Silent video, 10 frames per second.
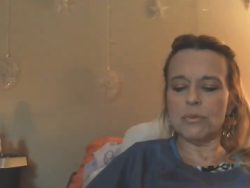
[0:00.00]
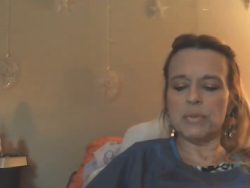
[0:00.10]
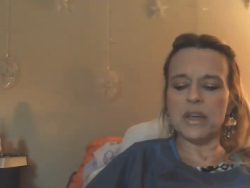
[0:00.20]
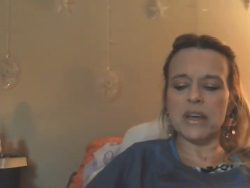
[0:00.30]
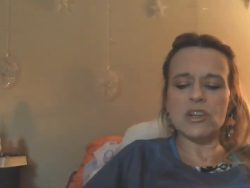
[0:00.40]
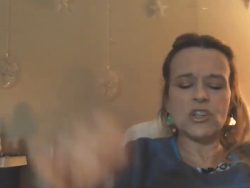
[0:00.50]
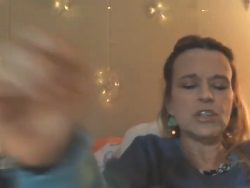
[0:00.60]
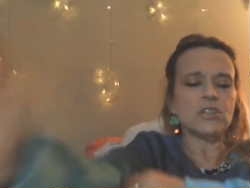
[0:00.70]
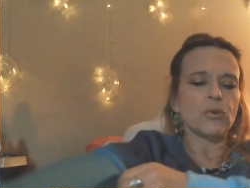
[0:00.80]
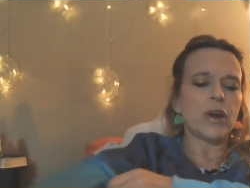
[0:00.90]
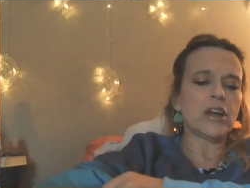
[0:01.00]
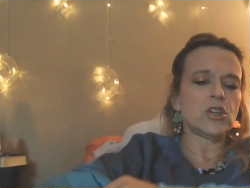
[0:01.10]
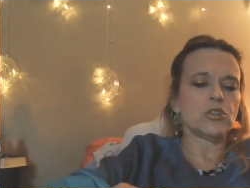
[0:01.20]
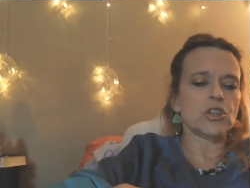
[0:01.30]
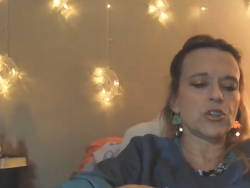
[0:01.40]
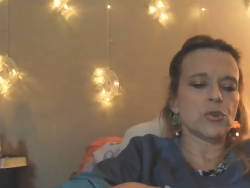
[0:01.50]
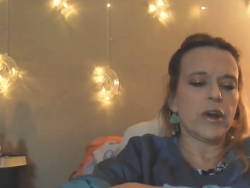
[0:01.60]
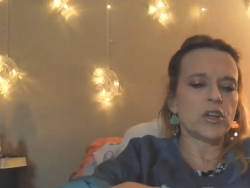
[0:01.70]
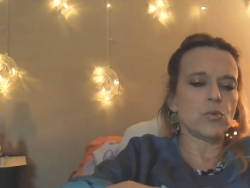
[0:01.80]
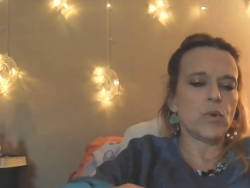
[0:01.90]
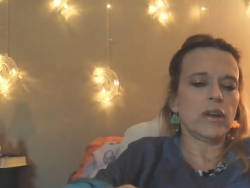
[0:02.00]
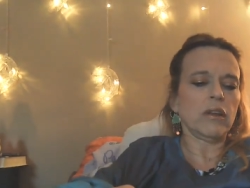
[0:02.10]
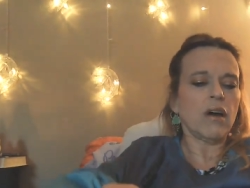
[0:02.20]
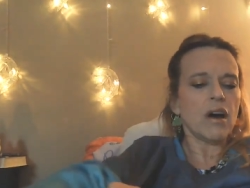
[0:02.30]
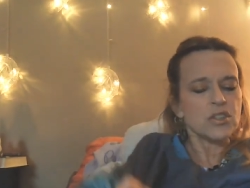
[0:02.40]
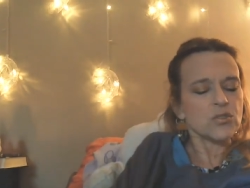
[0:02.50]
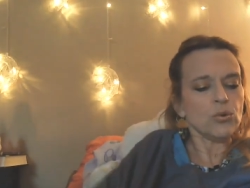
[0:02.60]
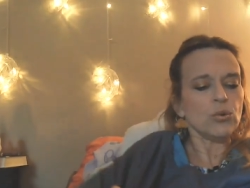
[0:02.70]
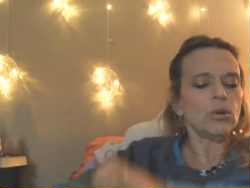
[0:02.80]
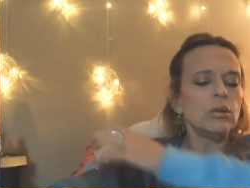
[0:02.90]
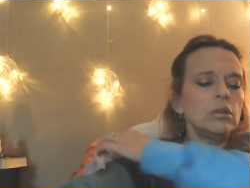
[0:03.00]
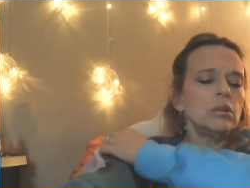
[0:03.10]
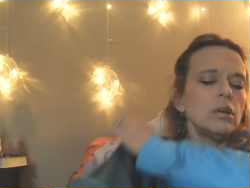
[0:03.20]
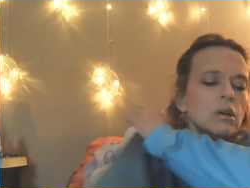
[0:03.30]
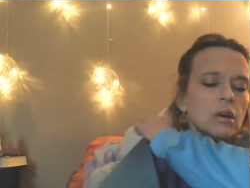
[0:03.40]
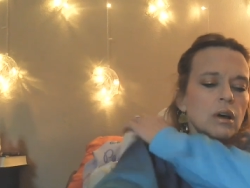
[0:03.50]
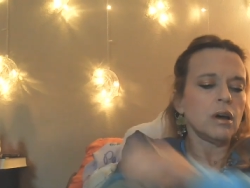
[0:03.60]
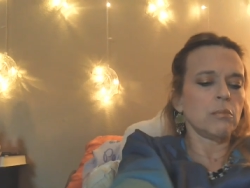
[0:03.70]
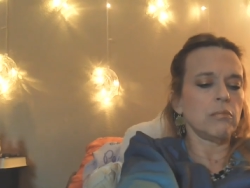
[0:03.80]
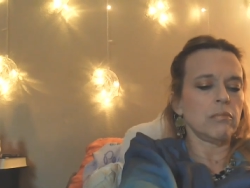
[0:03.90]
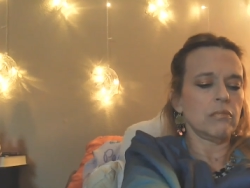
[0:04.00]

because she's gradu- just graduated law school. Um,